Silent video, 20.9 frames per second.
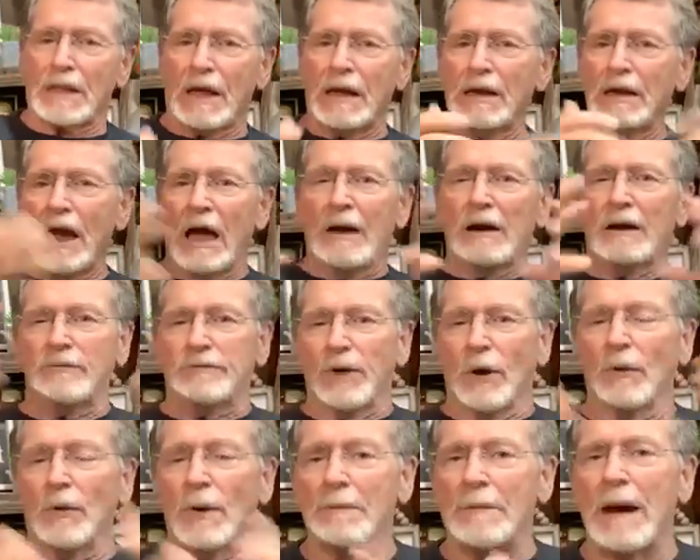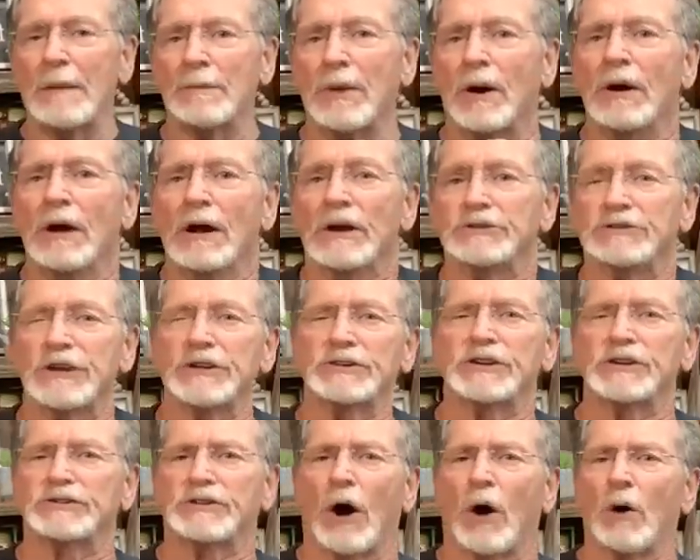And if you'll remember,
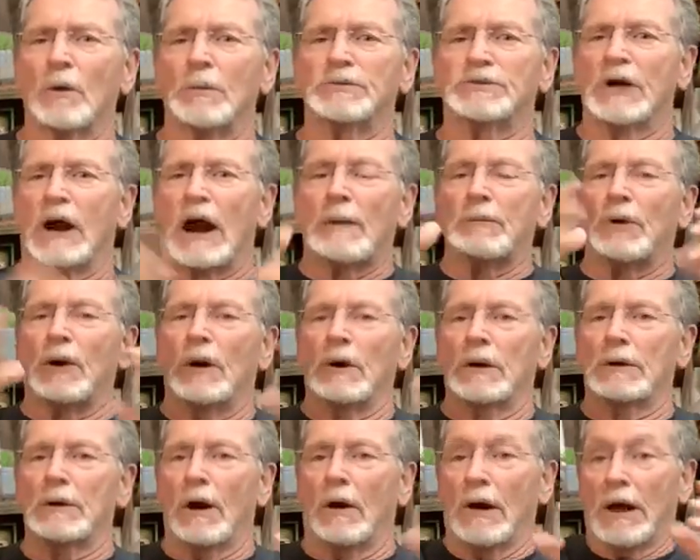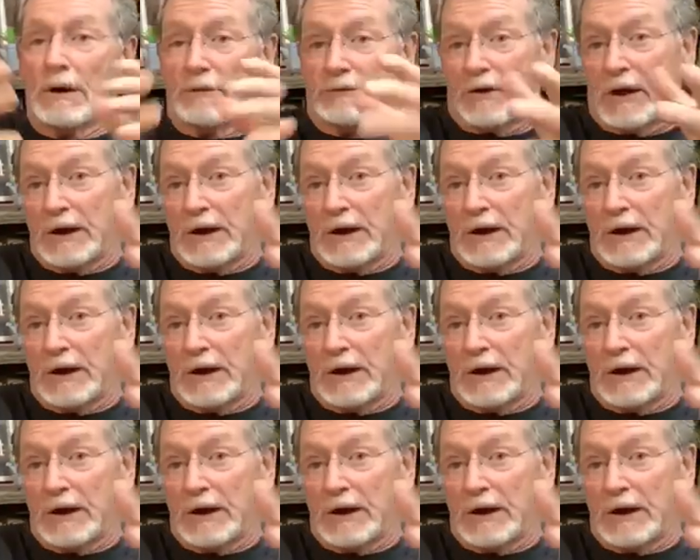Jesus told him, said, I'm going to, you know, he,